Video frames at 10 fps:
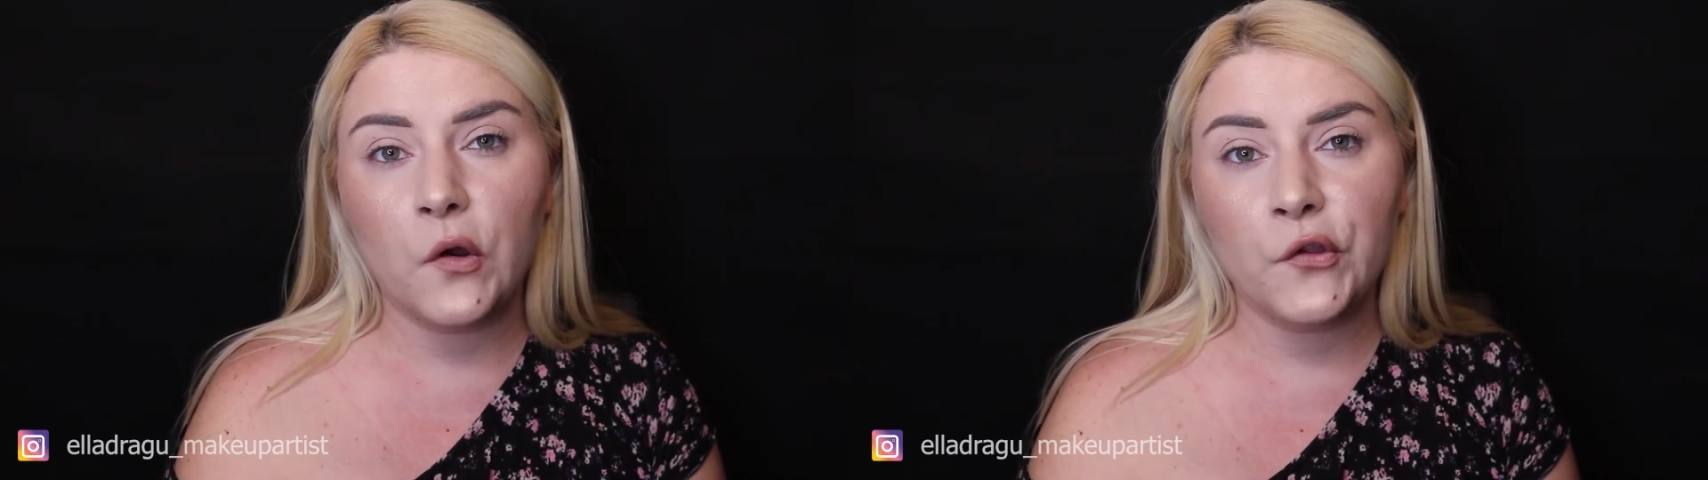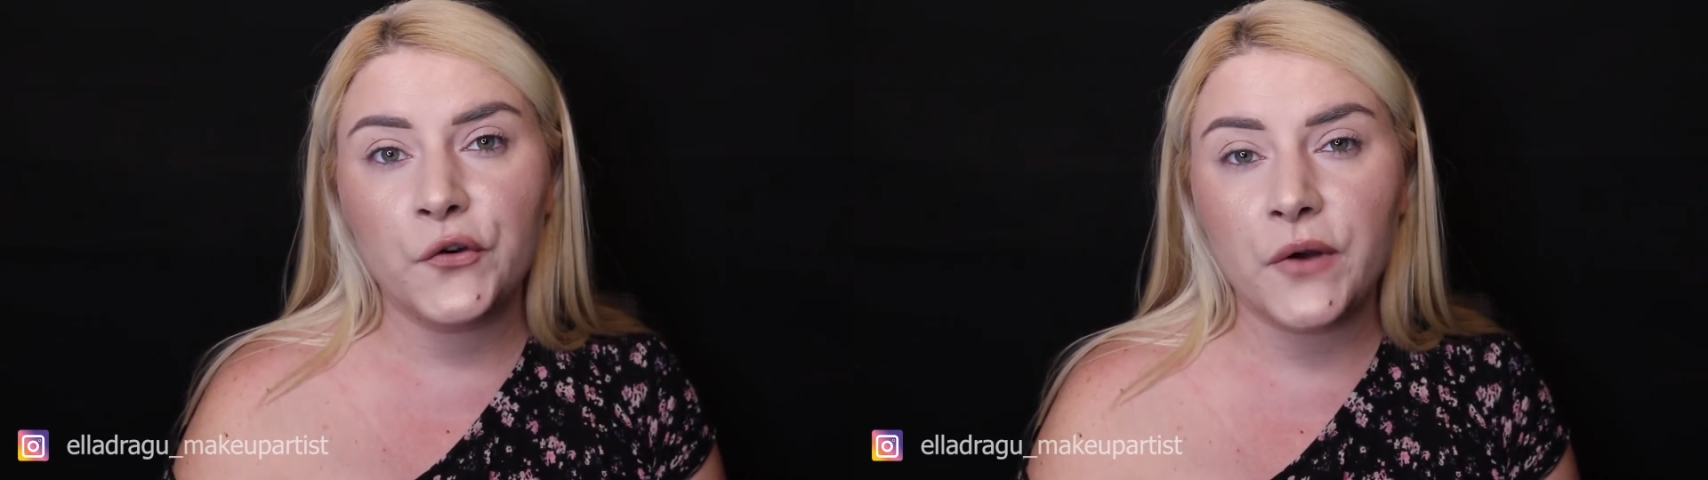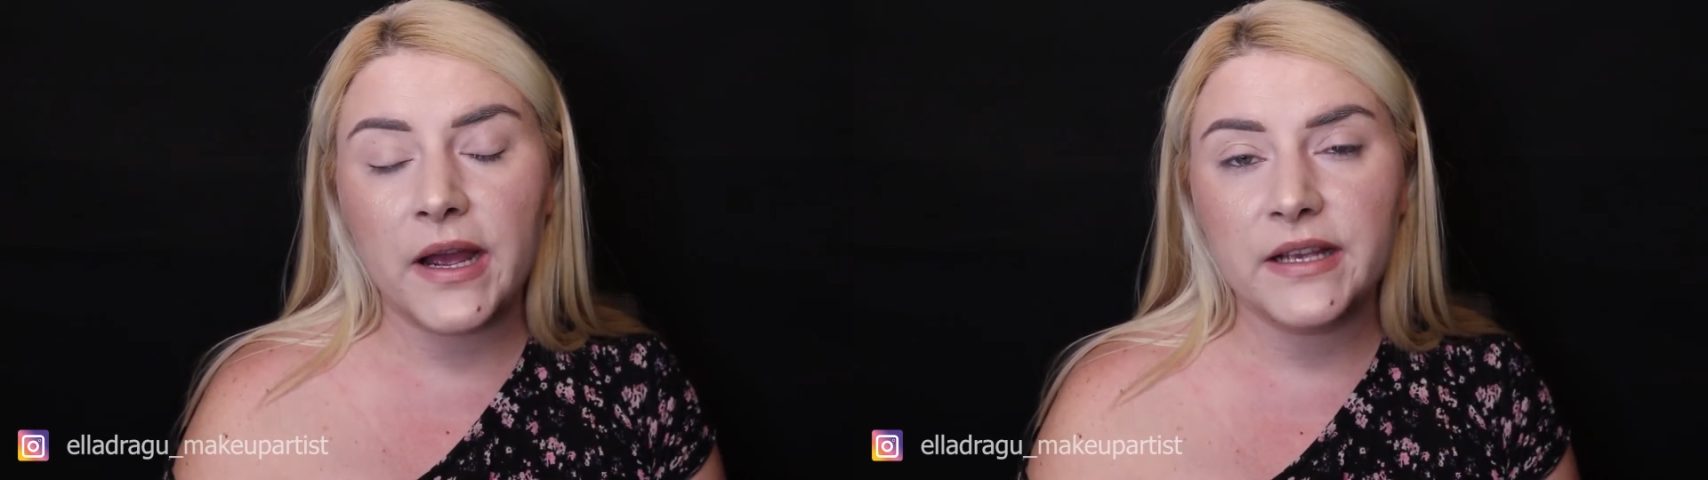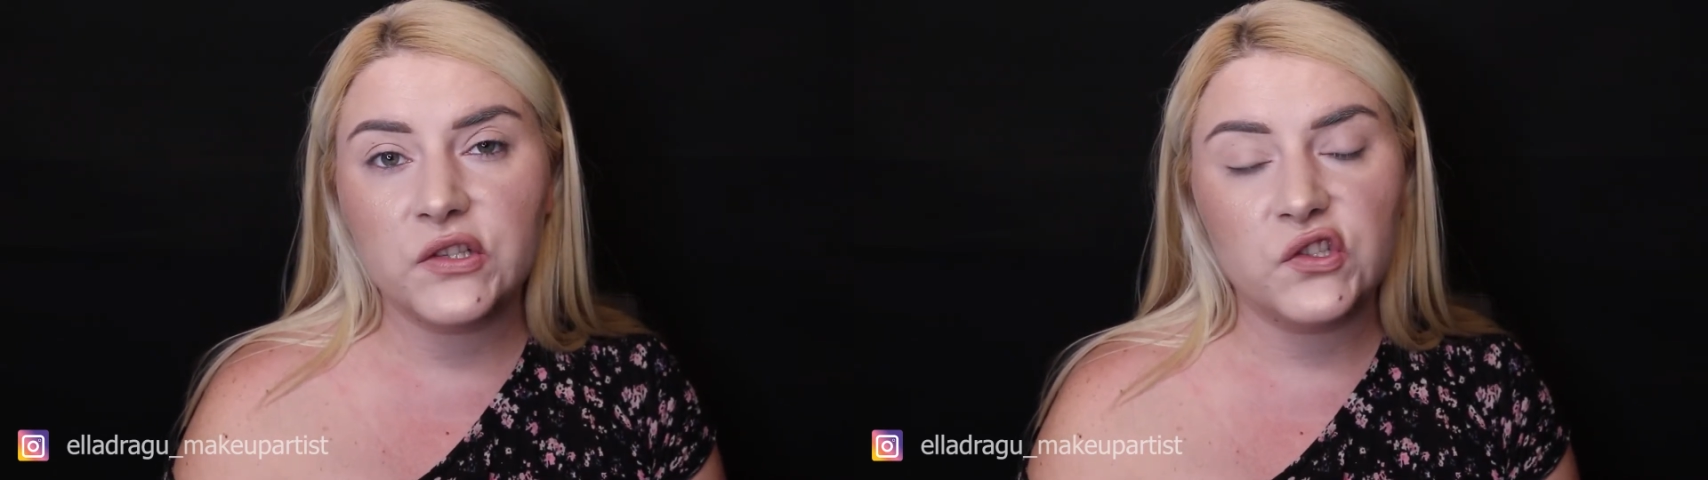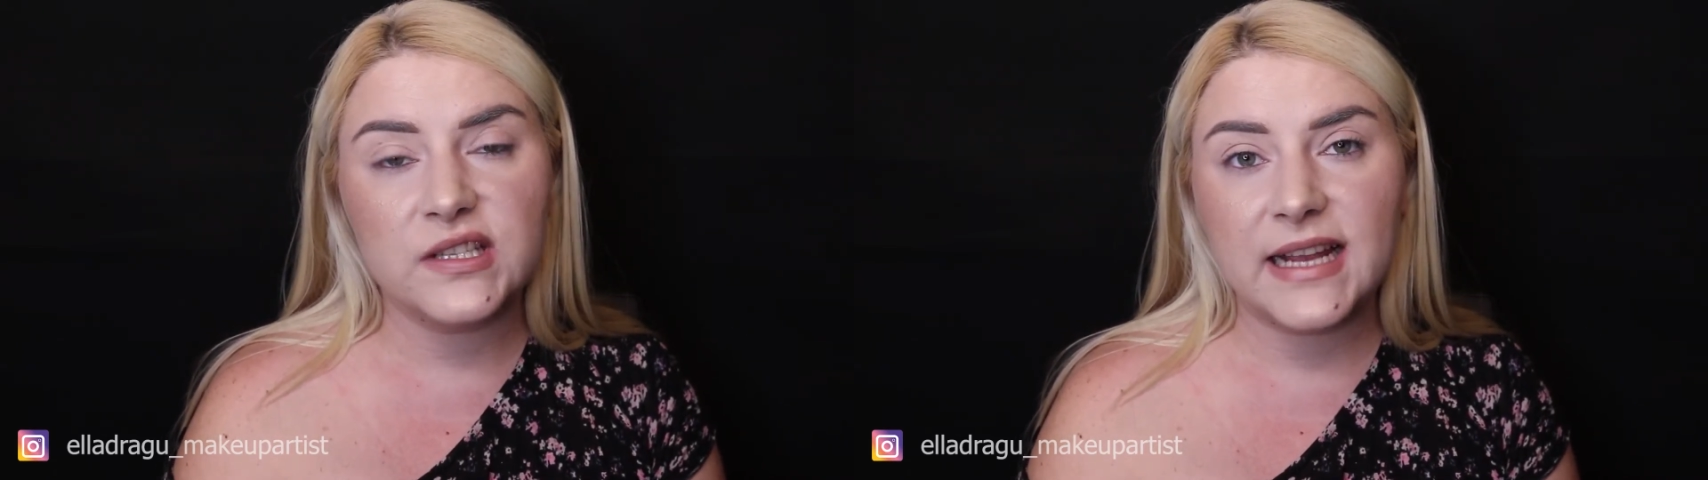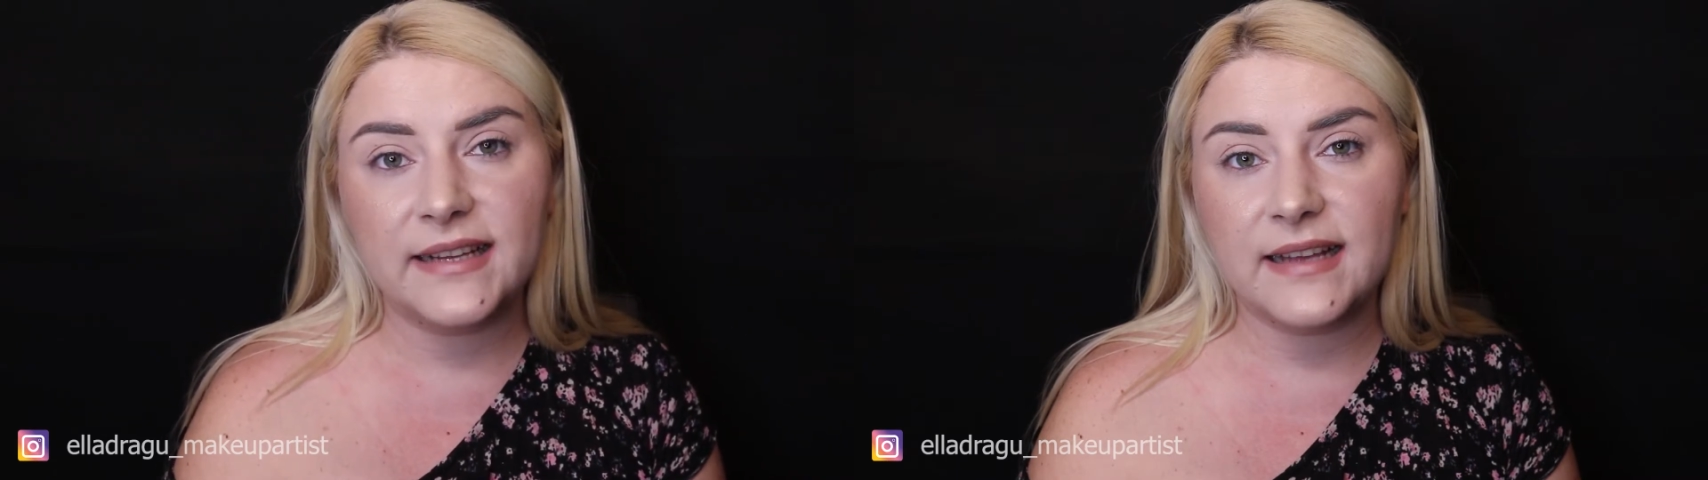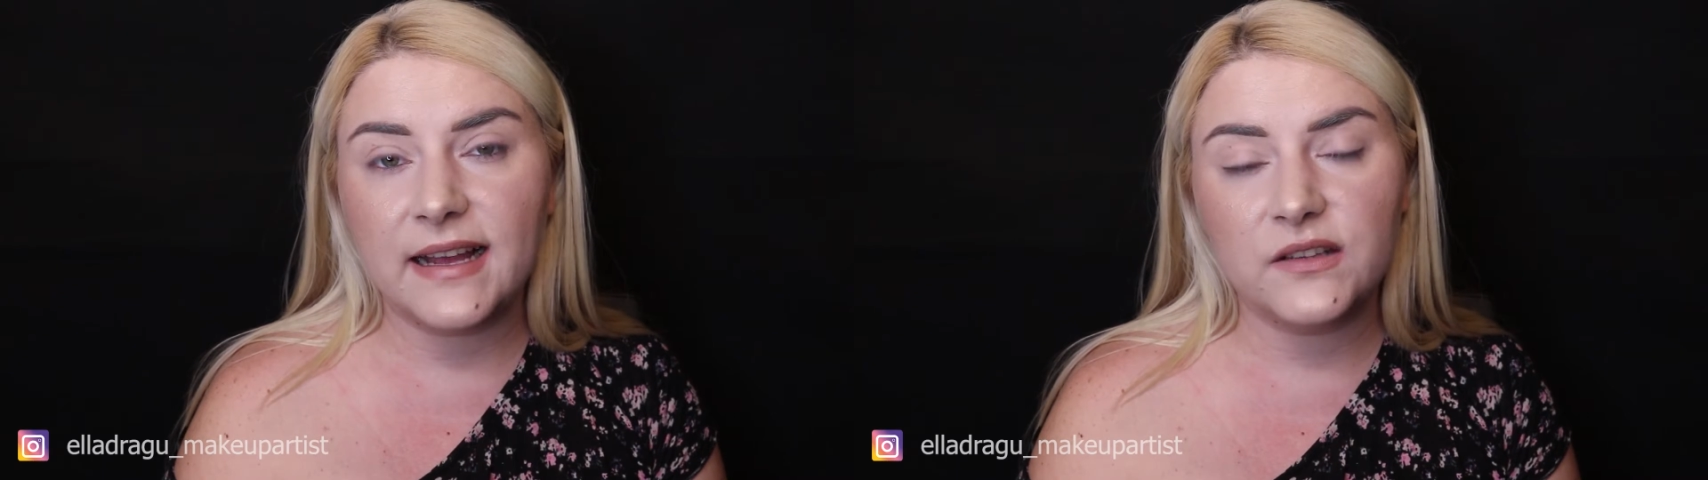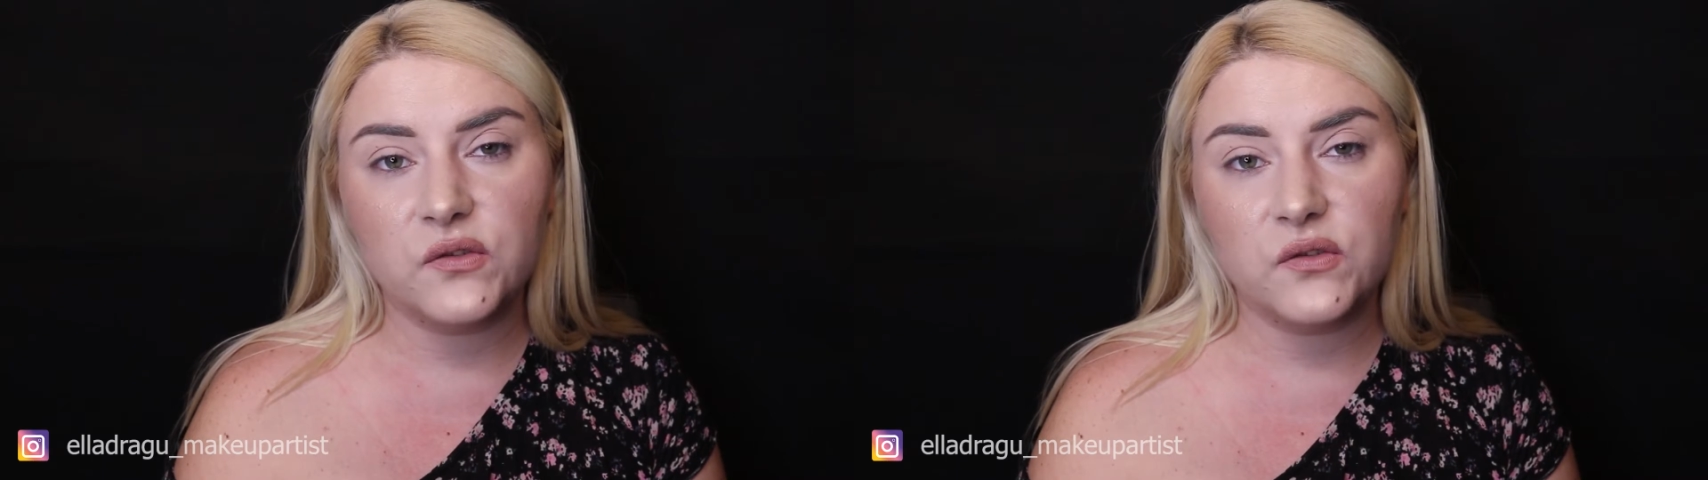on your eyes just like that